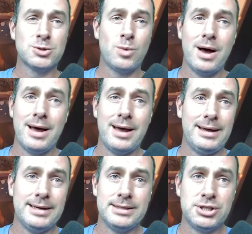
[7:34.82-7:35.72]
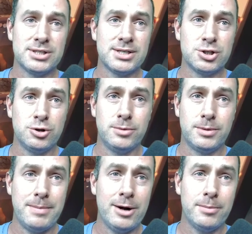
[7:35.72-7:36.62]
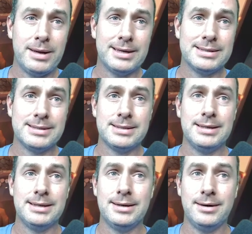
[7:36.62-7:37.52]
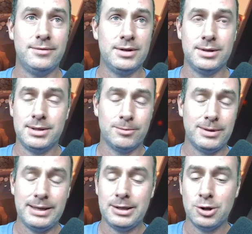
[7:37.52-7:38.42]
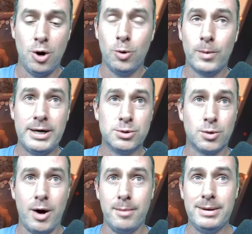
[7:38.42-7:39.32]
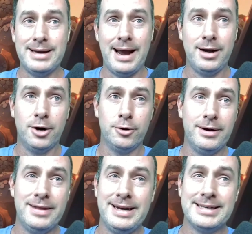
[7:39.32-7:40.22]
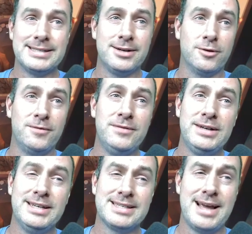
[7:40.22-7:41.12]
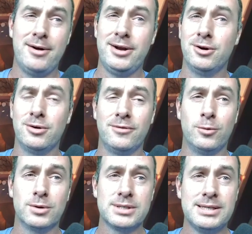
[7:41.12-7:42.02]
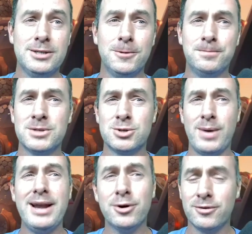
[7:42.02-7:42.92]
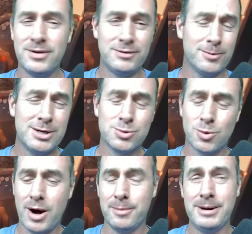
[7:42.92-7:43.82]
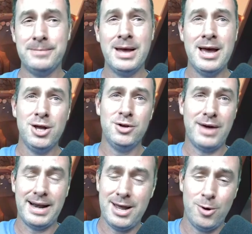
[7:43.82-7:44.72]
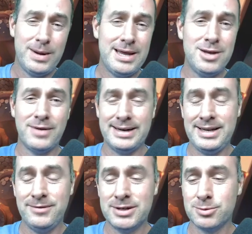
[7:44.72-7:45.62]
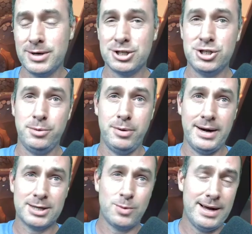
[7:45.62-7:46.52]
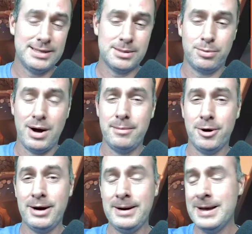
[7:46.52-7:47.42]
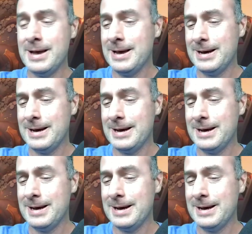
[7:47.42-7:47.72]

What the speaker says: XY is just such a good commander because of the really low rage requirement, 900, and then he gets another 50 discount here on the 4 skill. So 850 rage requirement. You've got AoE, you've got defense reduction. You put XY as the primary.